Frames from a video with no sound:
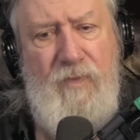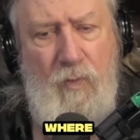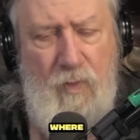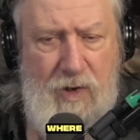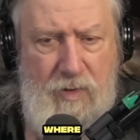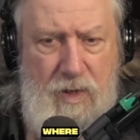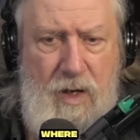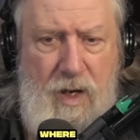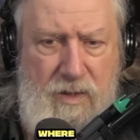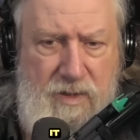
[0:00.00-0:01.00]
where
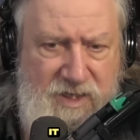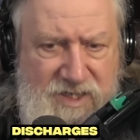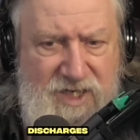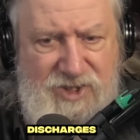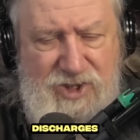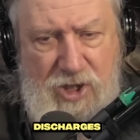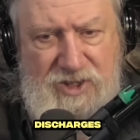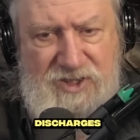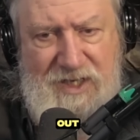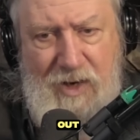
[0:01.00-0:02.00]
uh, it
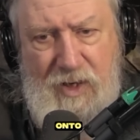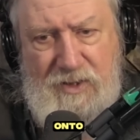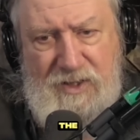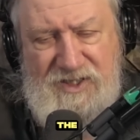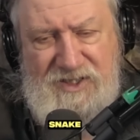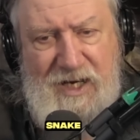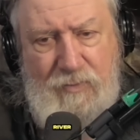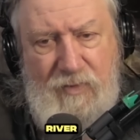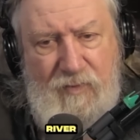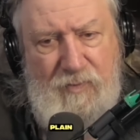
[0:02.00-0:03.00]
discharges out onto the Snake
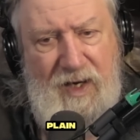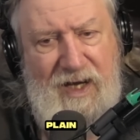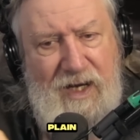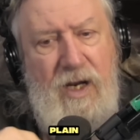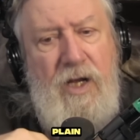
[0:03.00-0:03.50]
River Plain